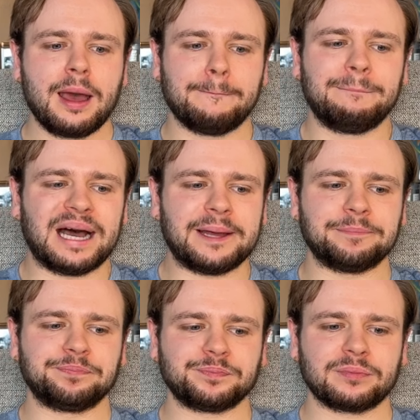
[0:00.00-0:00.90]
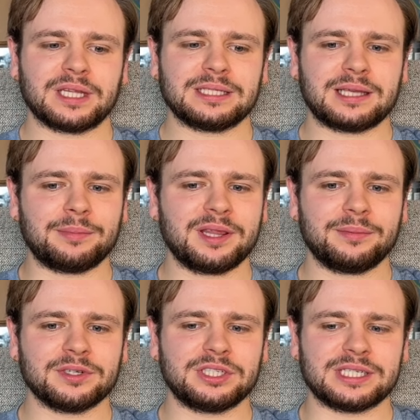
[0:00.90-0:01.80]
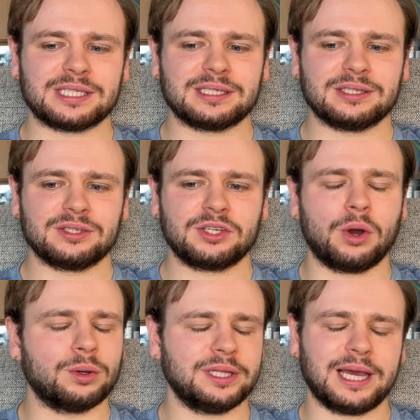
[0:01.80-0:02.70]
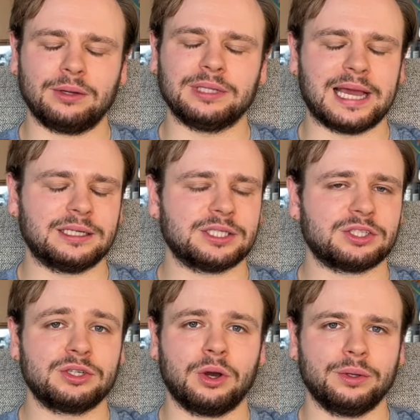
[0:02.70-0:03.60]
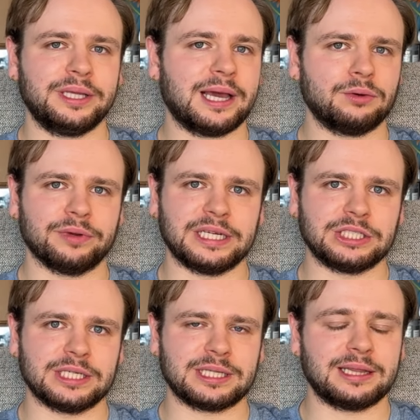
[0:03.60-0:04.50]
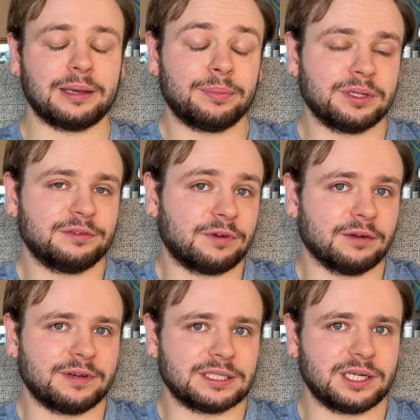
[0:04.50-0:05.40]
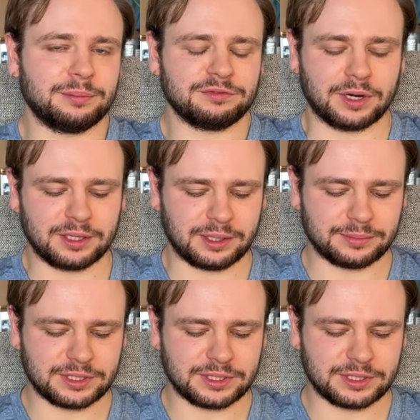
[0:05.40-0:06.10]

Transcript: but some of them are just totally outlandish, totally outrageous, and they put the Farfetch name in front of them.